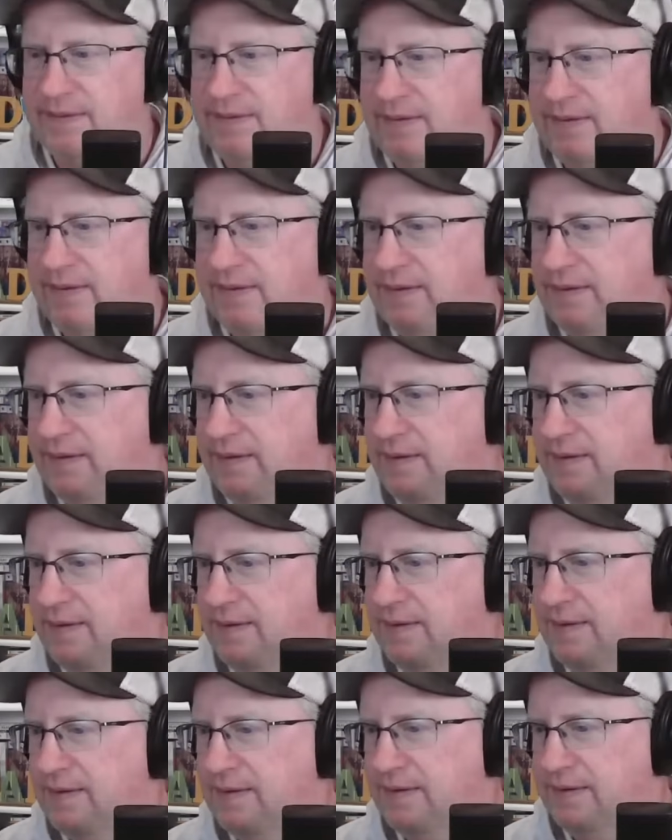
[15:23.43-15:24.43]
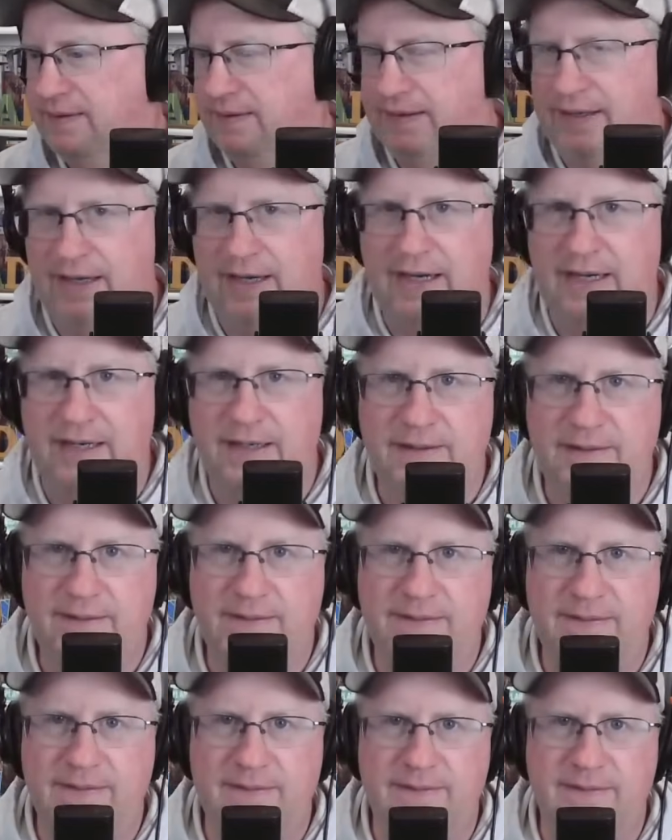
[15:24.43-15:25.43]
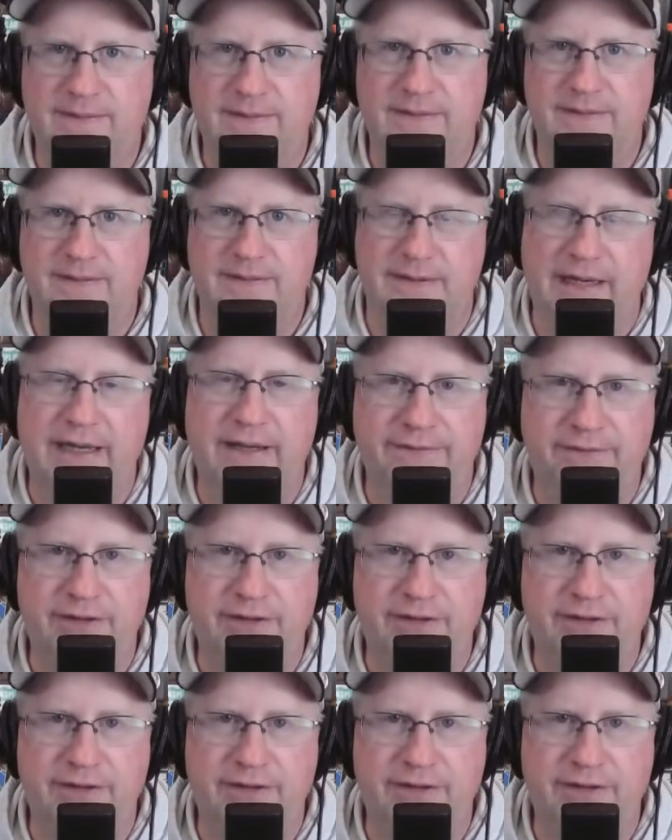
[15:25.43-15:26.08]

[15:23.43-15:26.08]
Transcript: Okay. Is that yeah. What's that?